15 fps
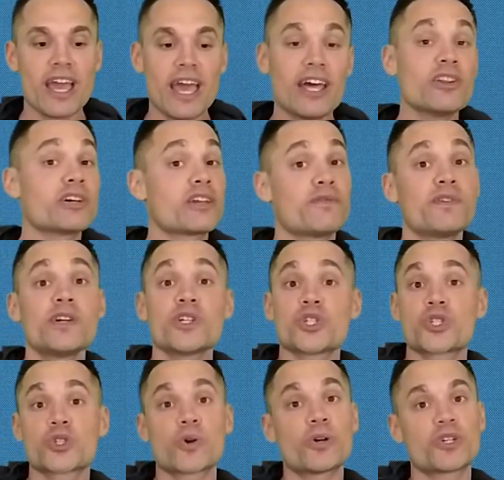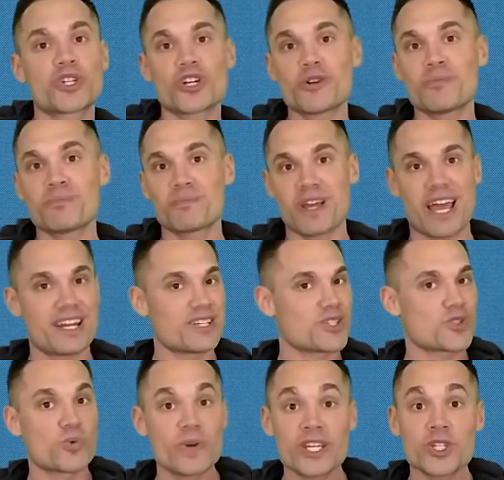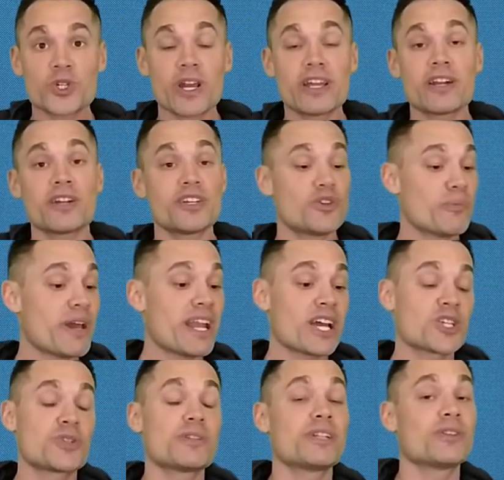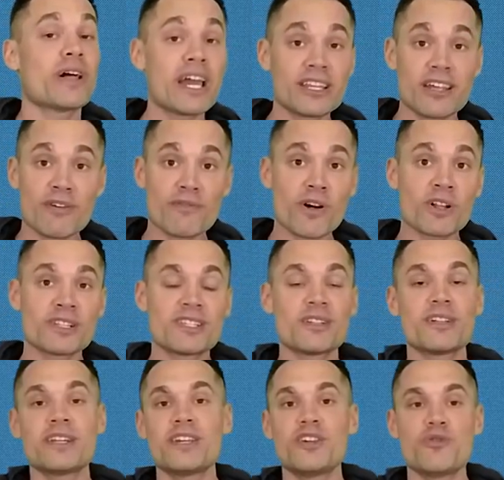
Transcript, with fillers: And look, if you're a short-term kind of swing trader, you might actually like that volatility.